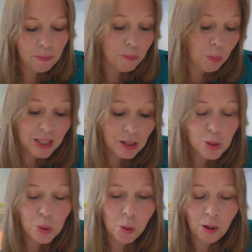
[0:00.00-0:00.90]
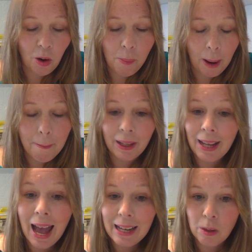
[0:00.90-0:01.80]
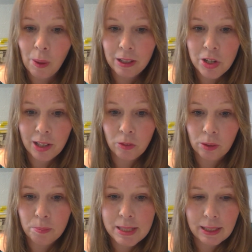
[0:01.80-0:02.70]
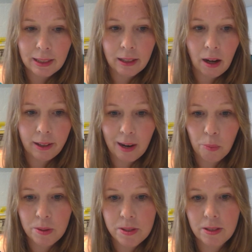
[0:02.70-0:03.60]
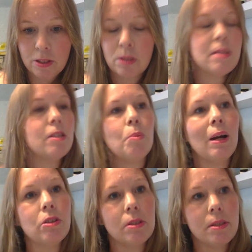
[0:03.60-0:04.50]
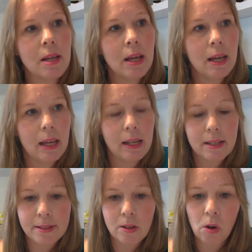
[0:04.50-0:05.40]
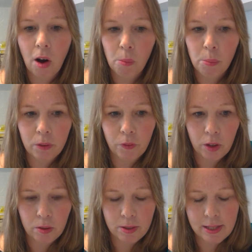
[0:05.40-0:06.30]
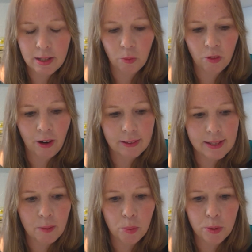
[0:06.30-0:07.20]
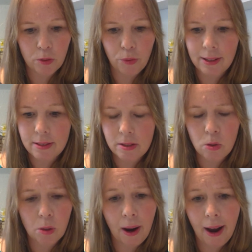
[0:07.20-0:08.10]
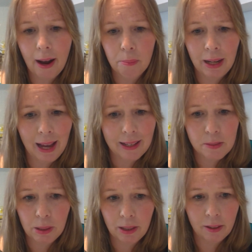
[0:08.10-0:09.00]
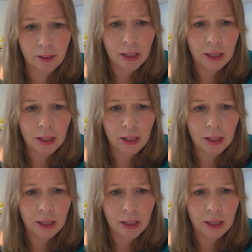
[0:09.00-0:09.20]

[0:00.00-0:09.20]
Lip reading: We don't talk a lot about money anyway in general, and particularly in high net worth situations, it is not common for you to sit around a table with your friends and talk about how many X million